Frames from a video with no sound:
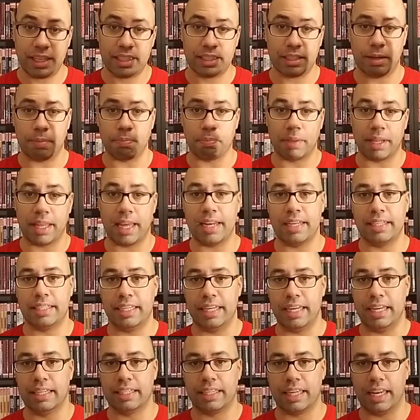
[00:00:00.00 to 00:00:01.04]
So I'm glad to see
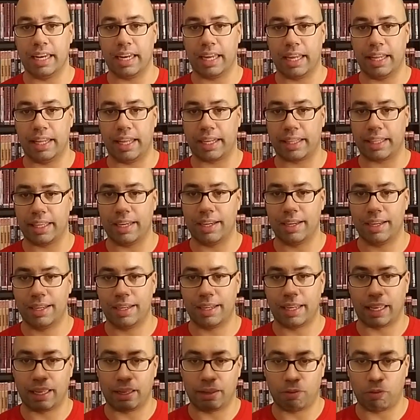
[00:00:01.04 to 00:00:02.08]
it's getting collected.
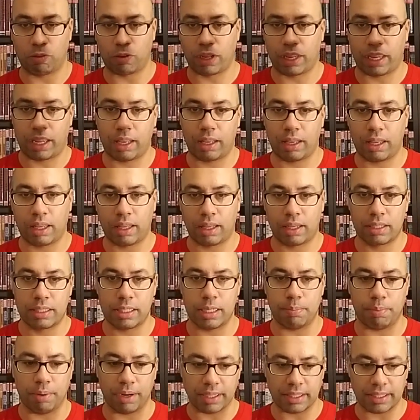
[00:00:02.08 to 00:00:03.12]

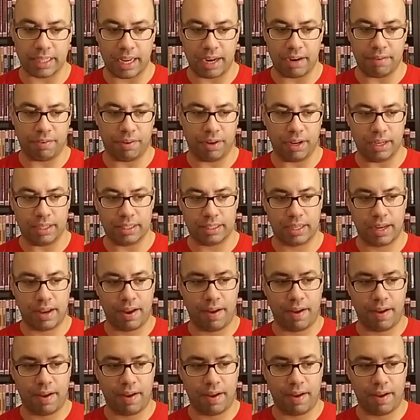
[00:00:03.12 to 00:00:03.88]
Super excited for this.